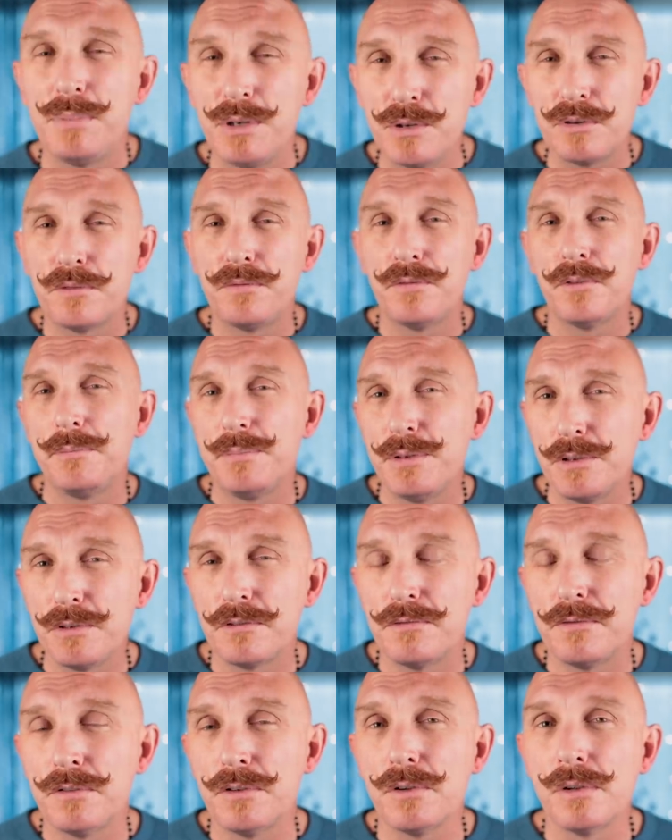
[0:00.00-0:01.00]
Beautiful,
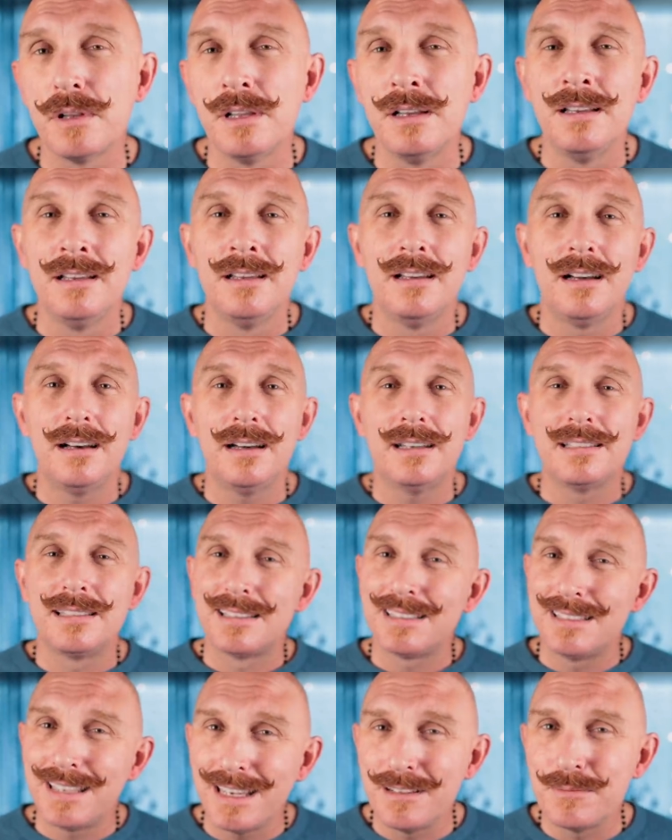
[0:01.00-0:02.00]
beautiful uh,
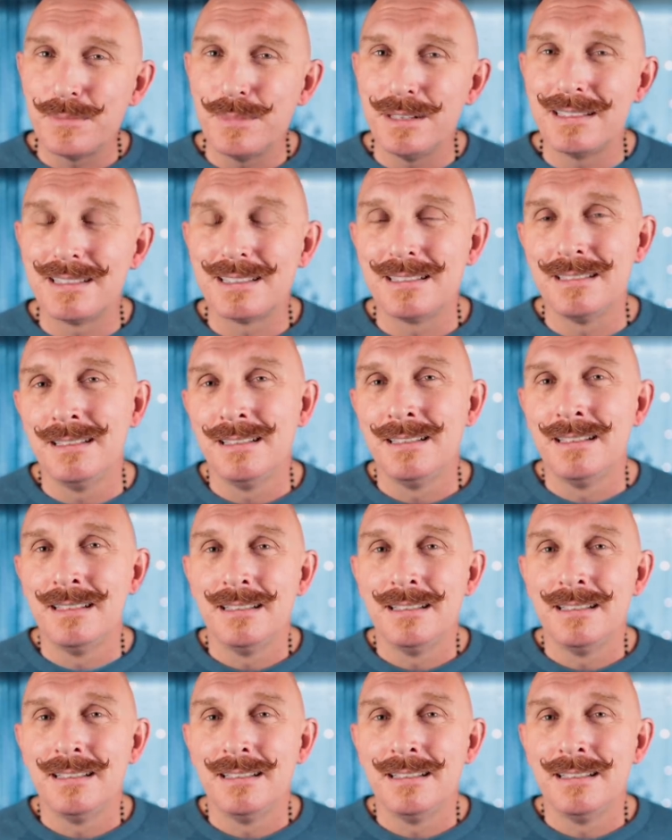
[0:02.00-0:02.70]
statement,